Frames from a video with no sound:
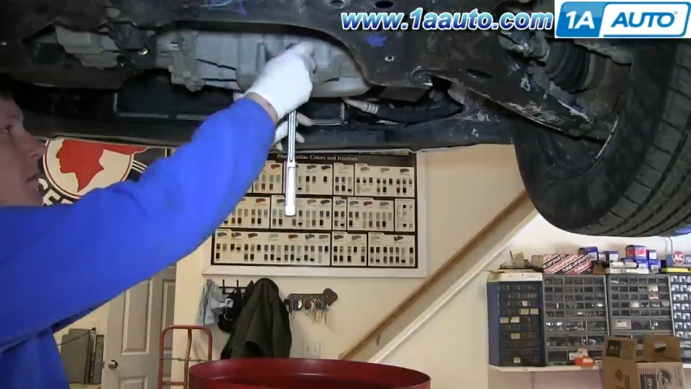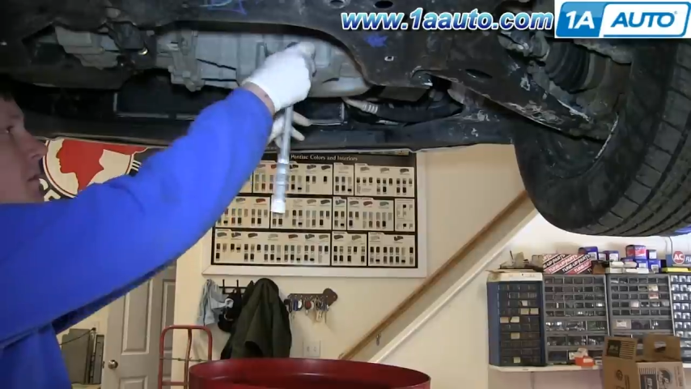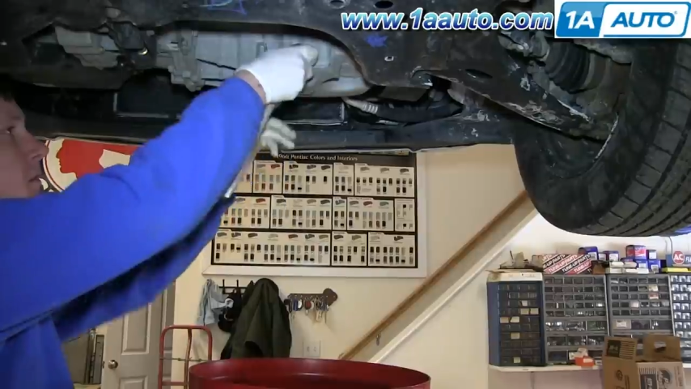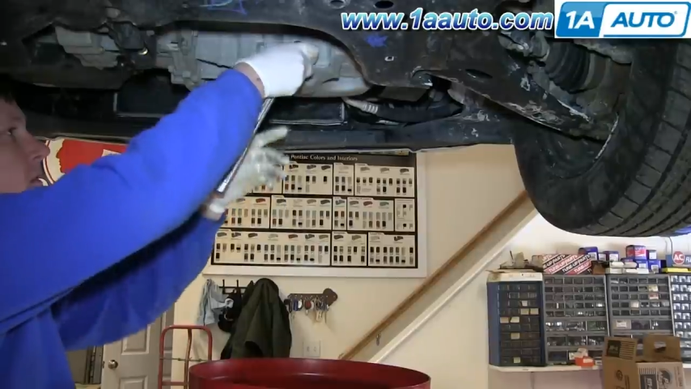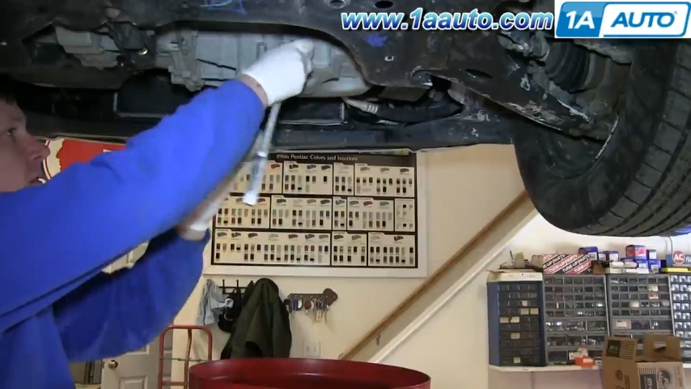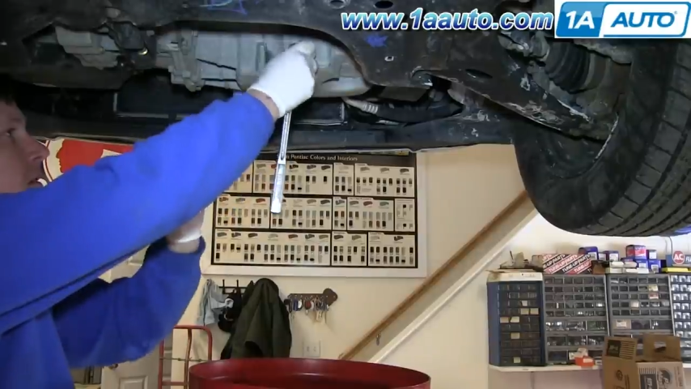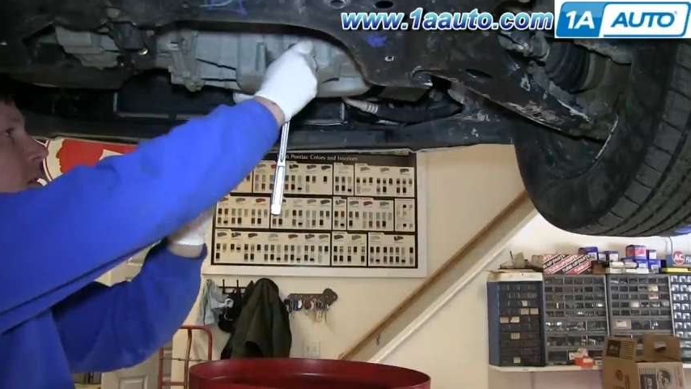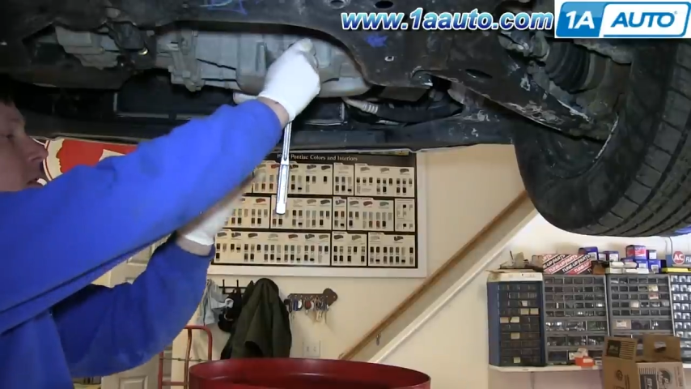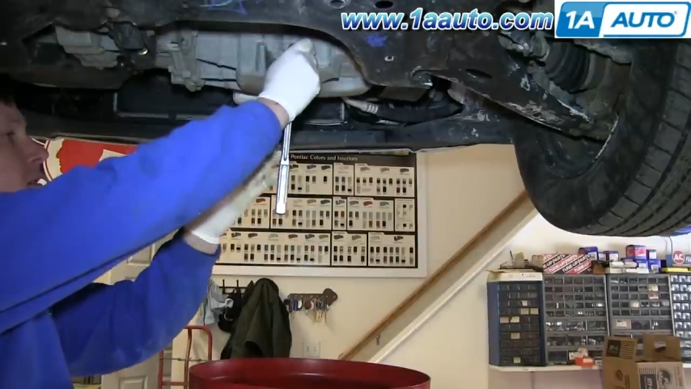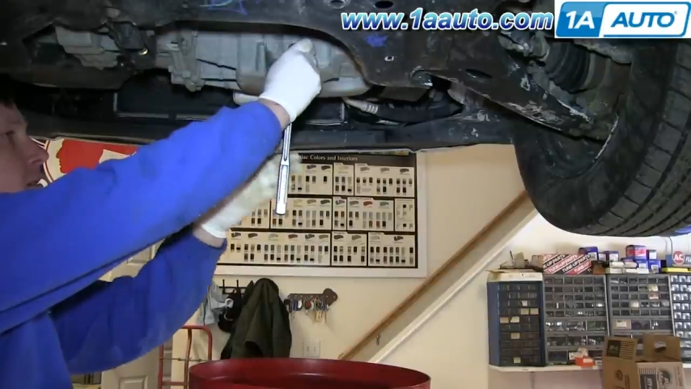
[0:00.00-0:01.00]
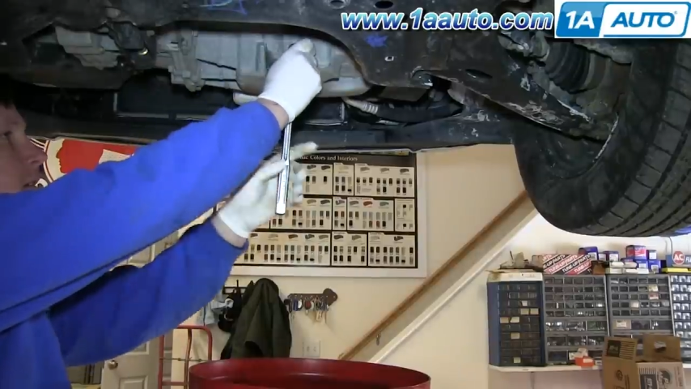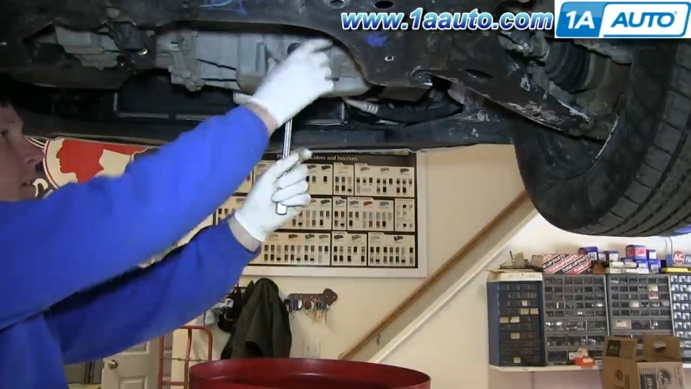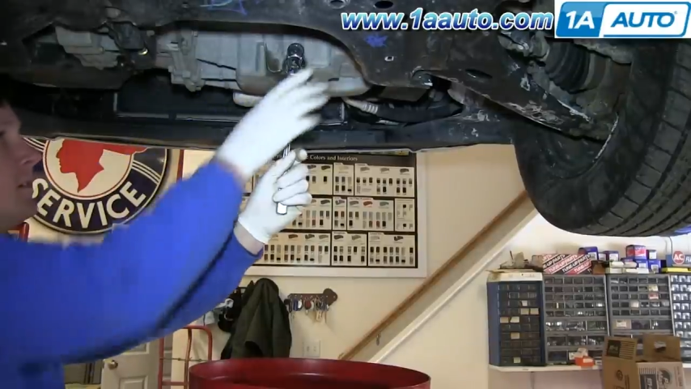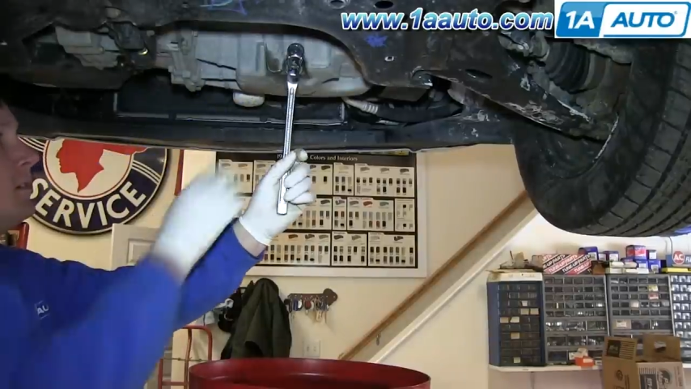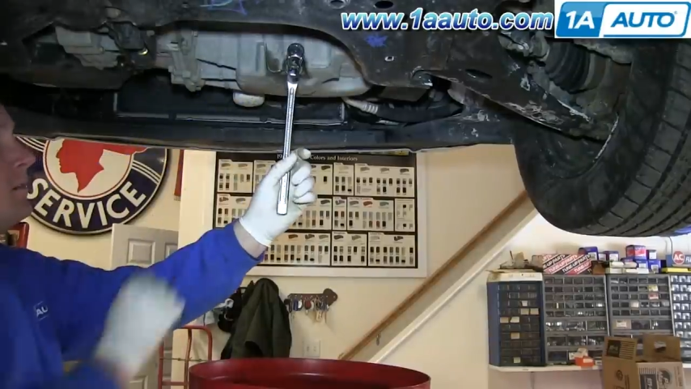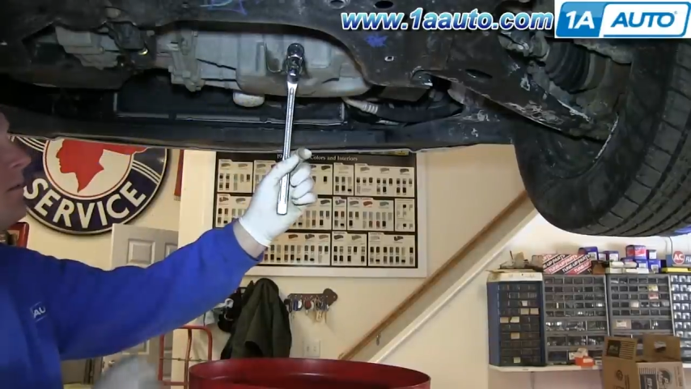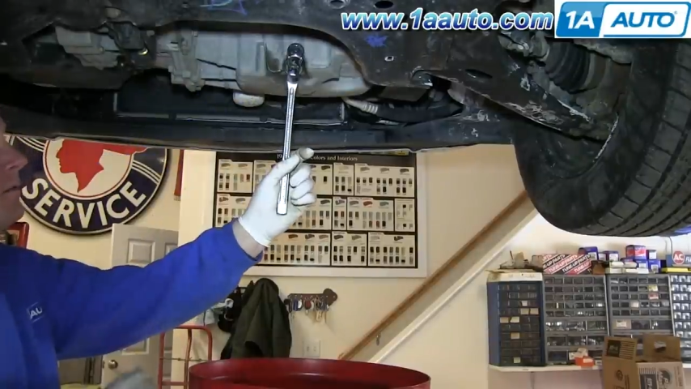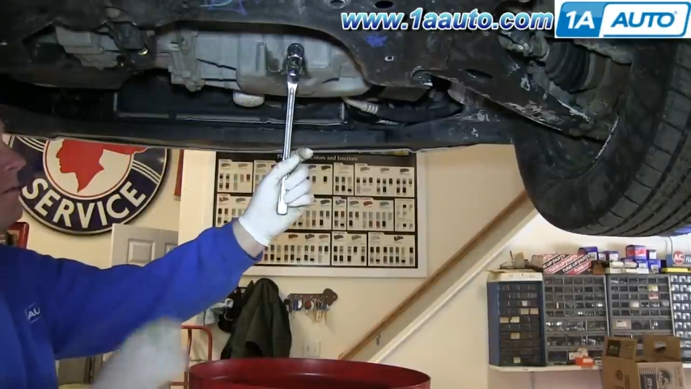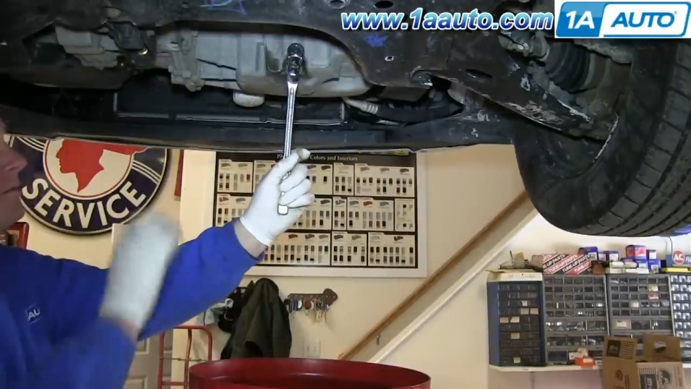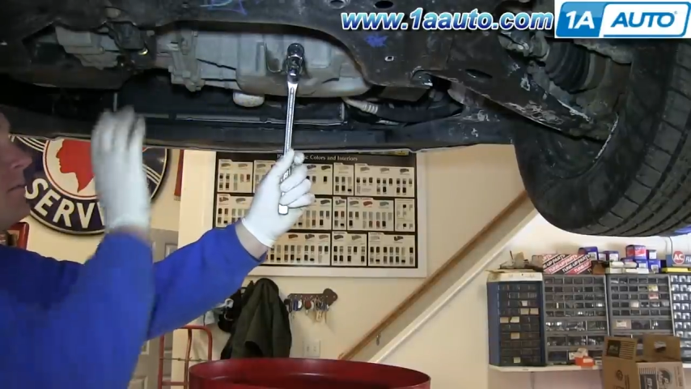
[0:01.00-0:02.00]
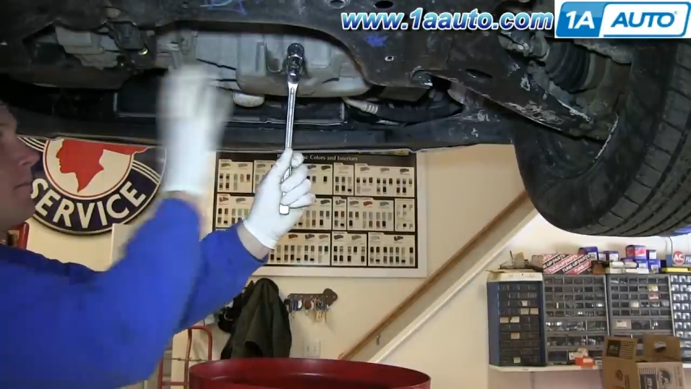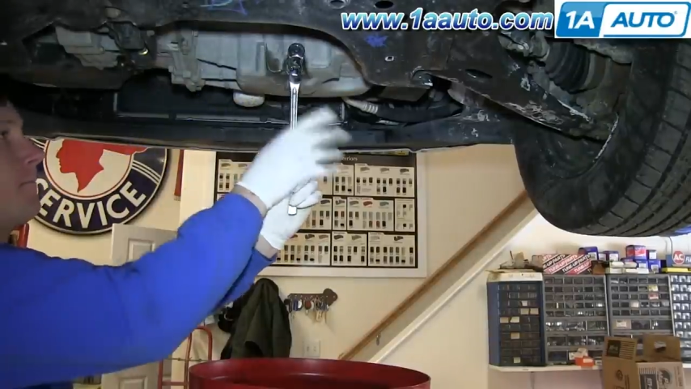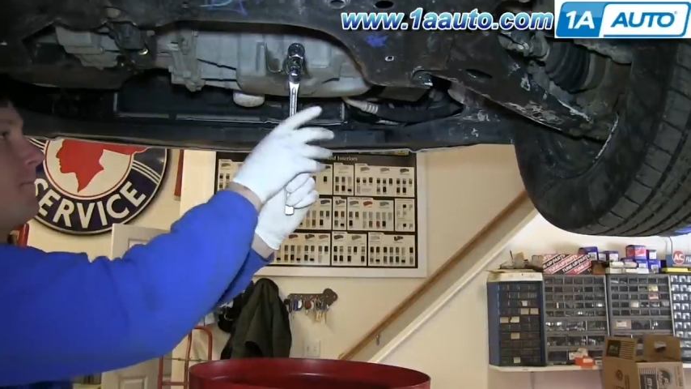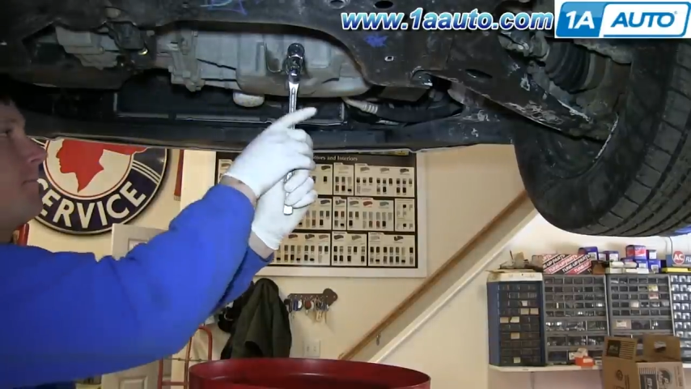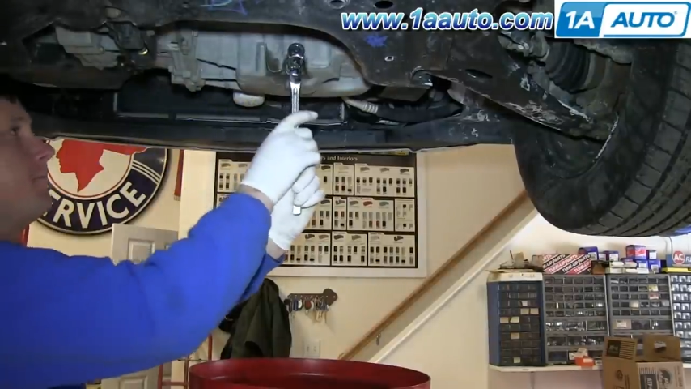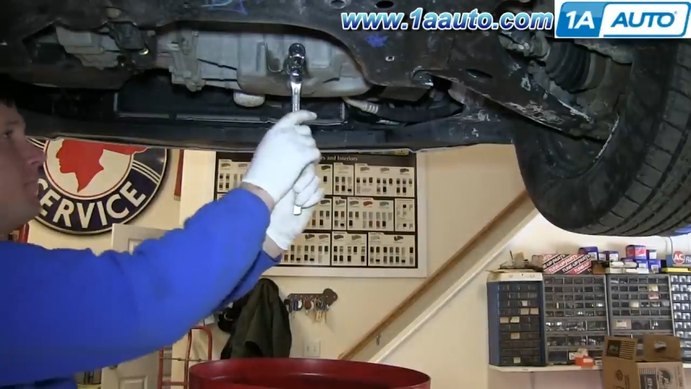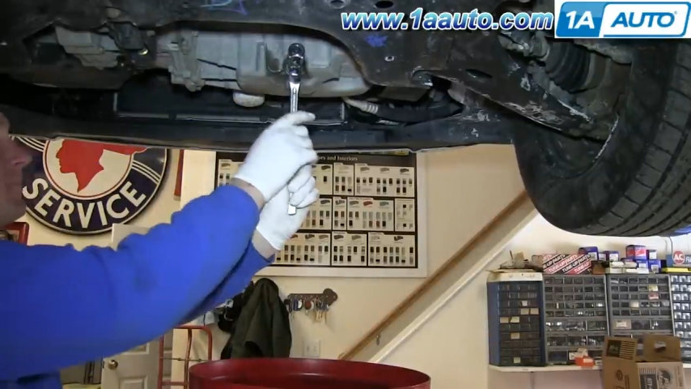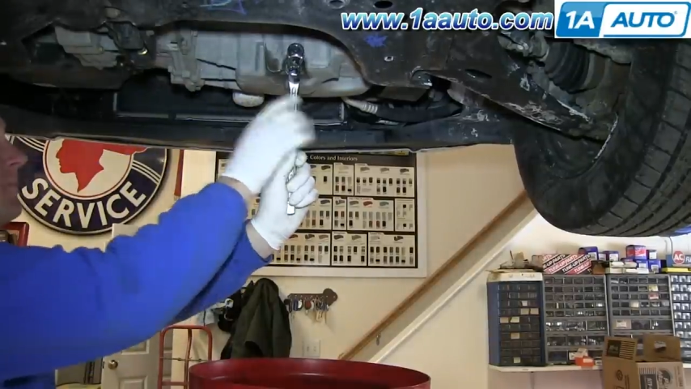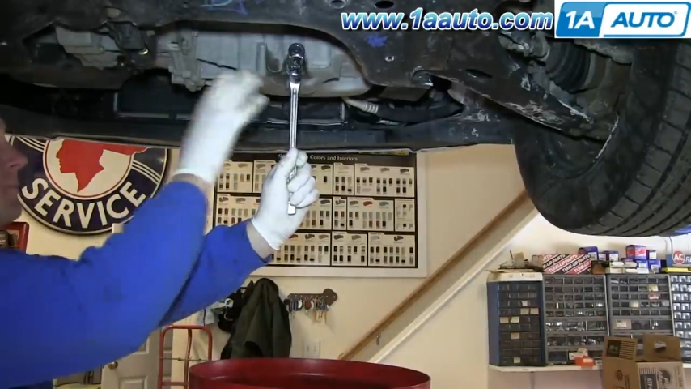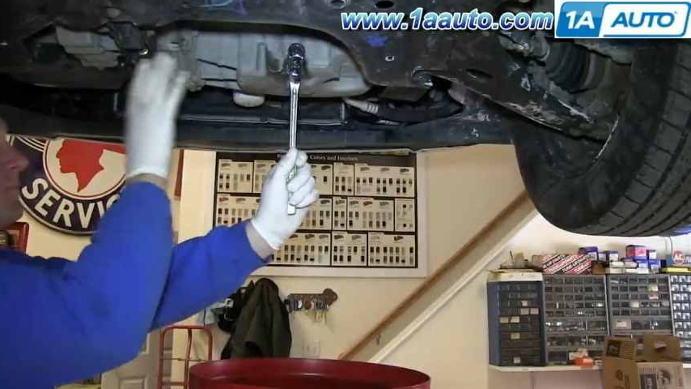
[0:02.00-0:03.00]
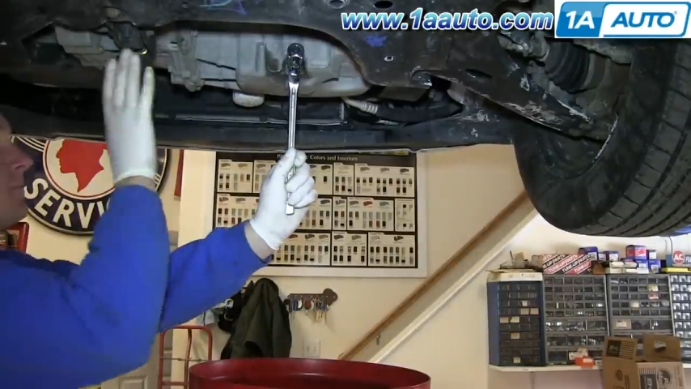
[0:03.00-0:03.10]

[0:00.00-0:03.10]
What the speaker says: (no speaker visible)